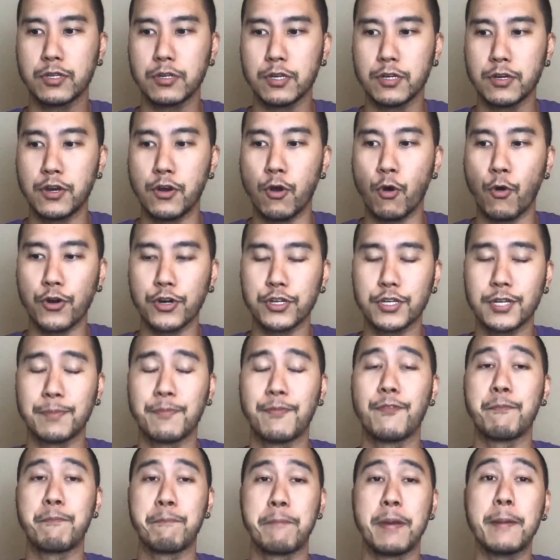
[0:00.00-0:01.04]
in order for
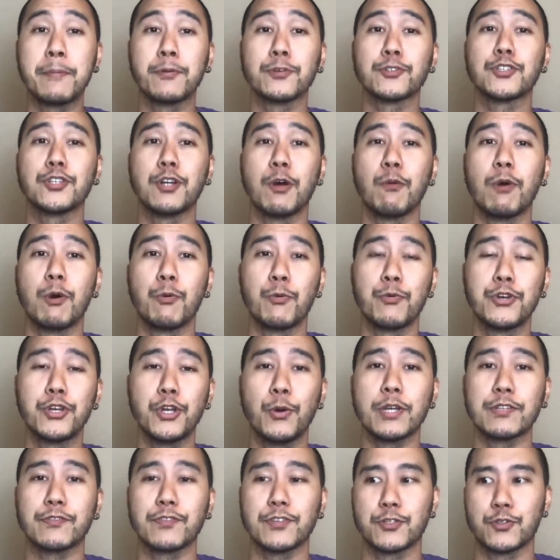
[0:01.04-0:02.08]
people to know what we do
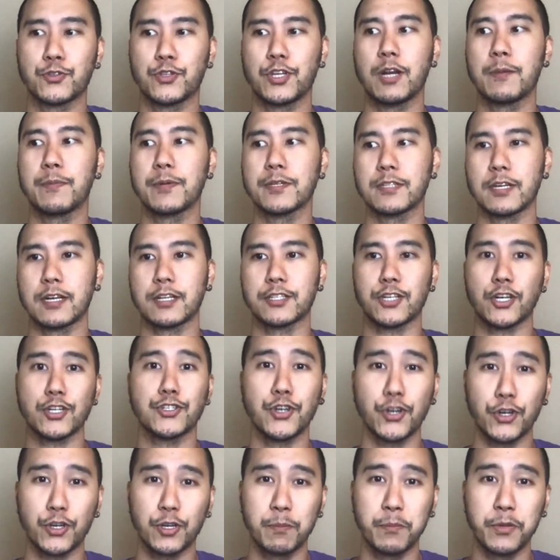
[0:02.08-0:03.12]
as physical therapists, it starts in
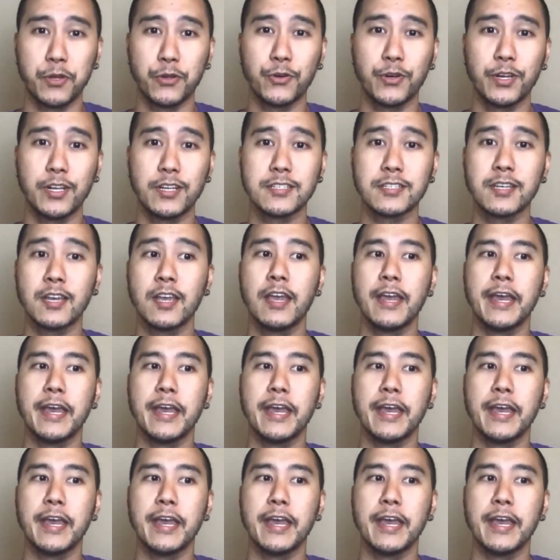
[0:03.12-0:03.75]
our communities.